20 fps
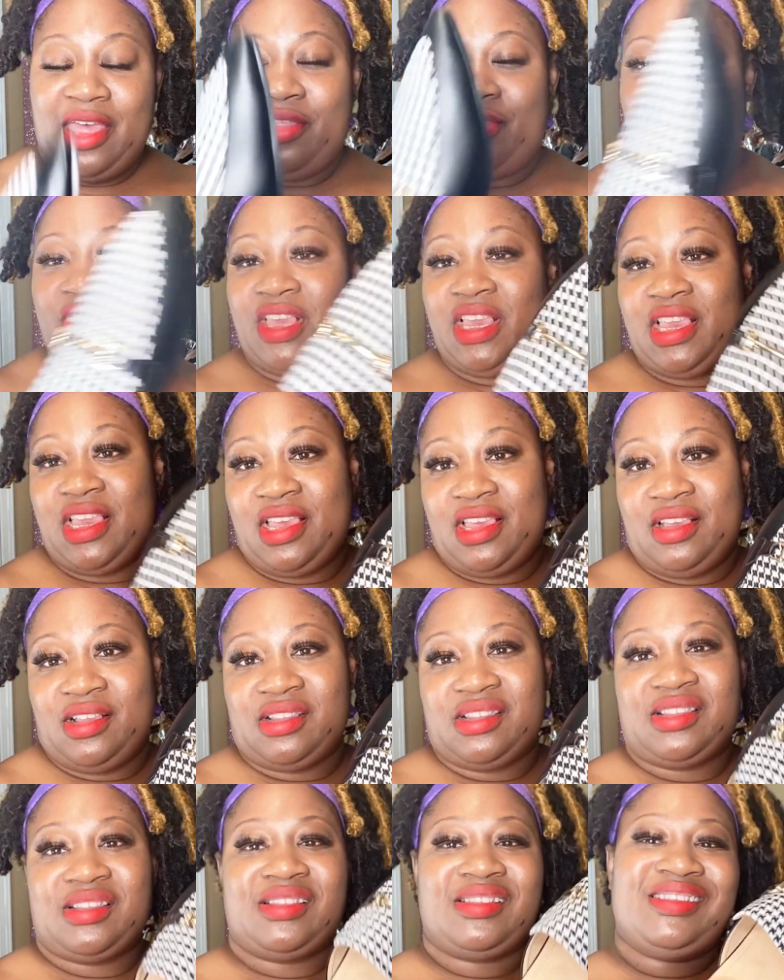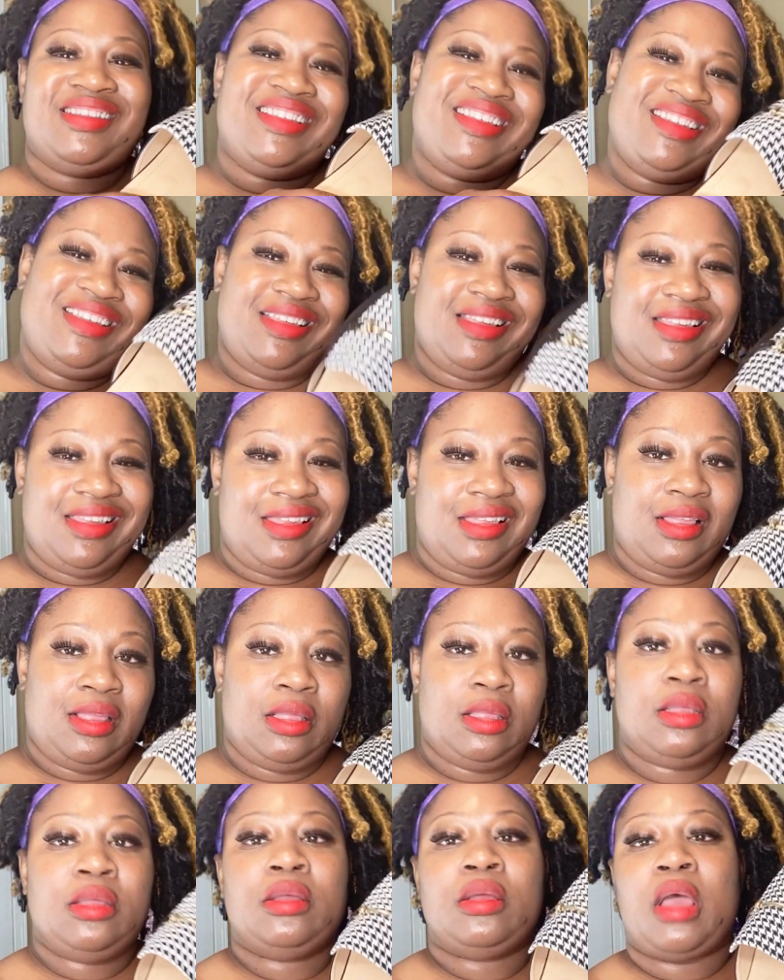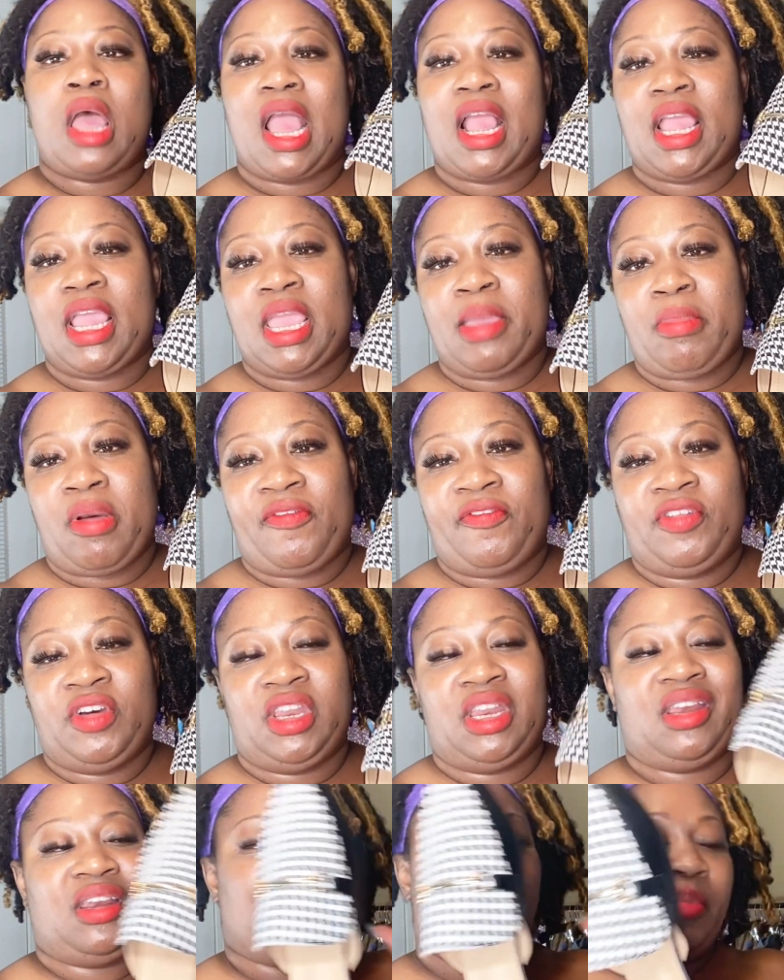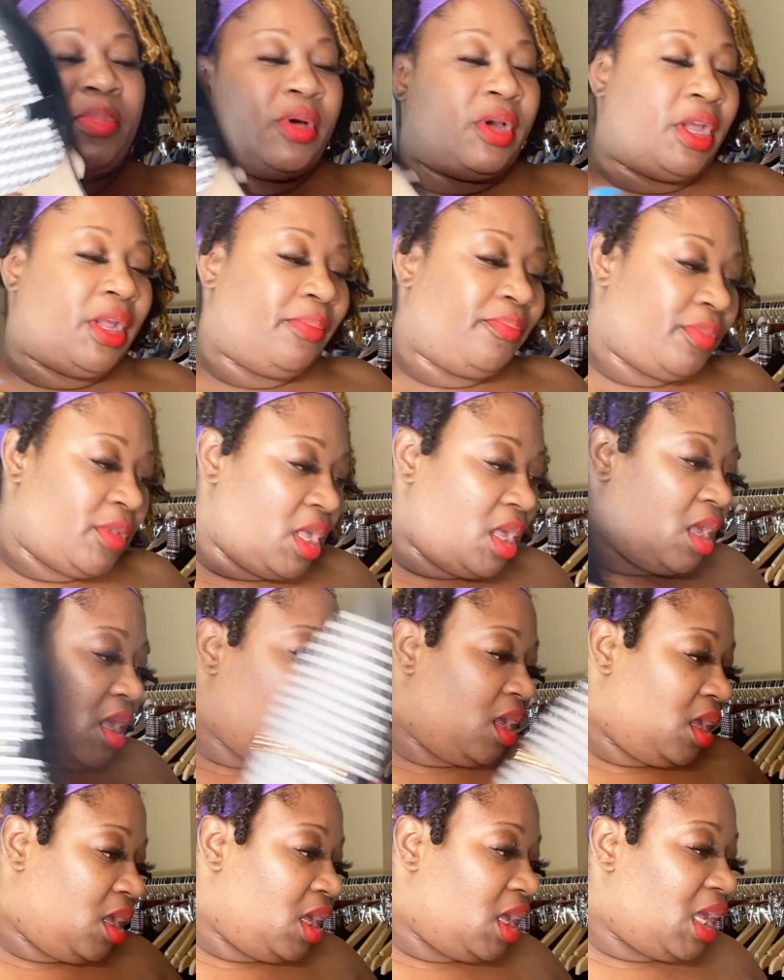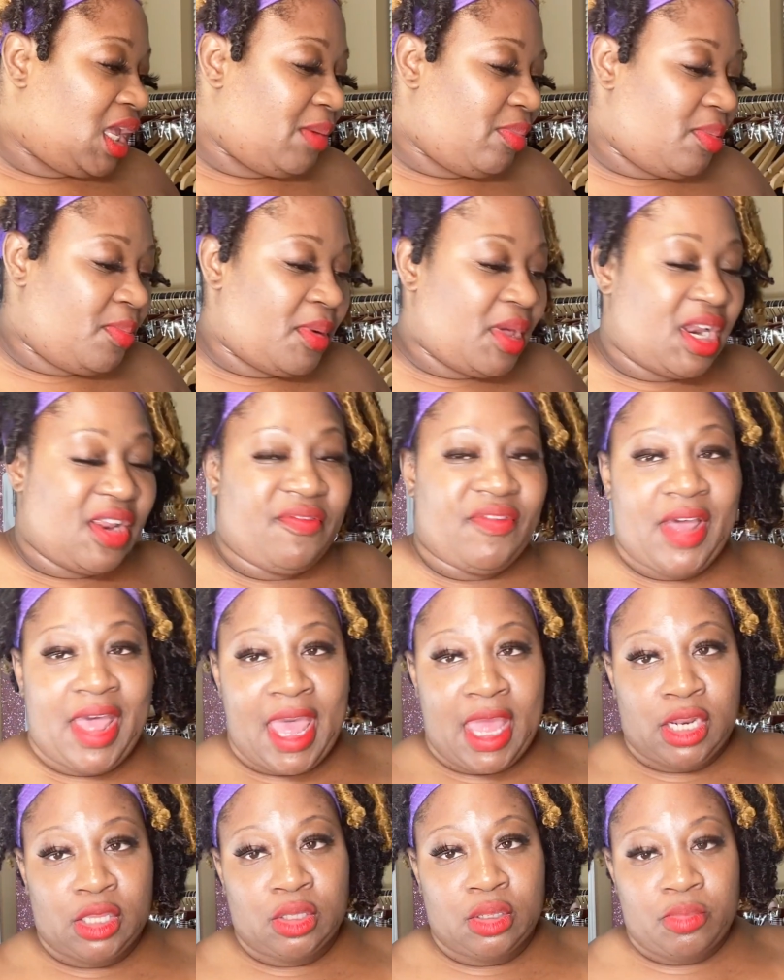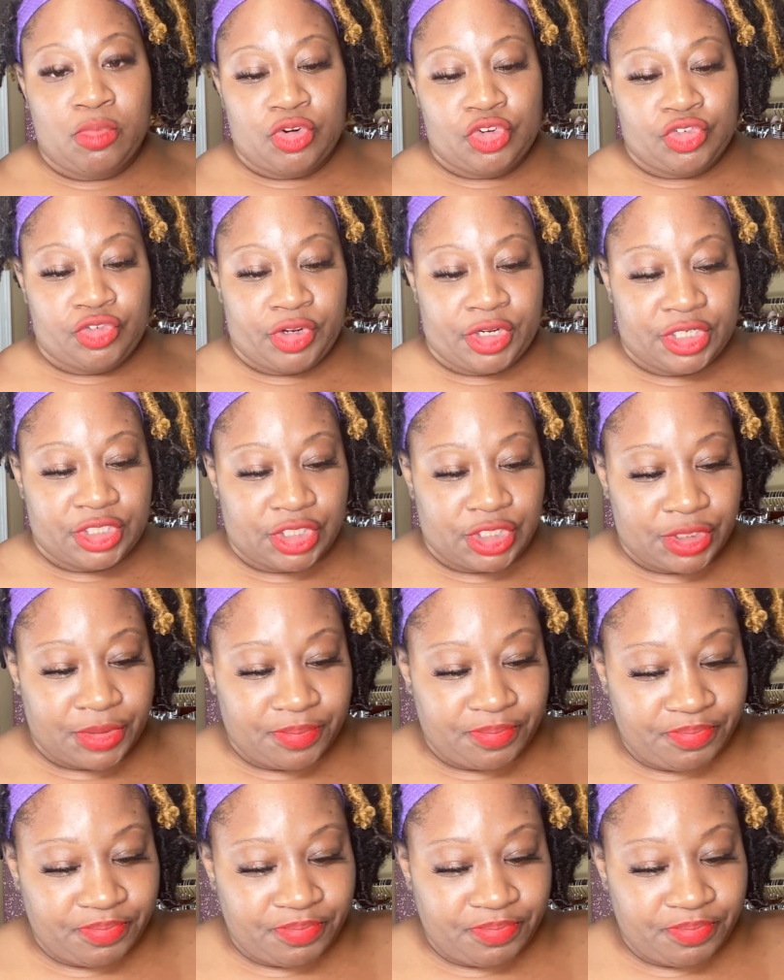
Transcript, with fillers: These, I can get my foot in it, but it'd be better if I had a little more stretch.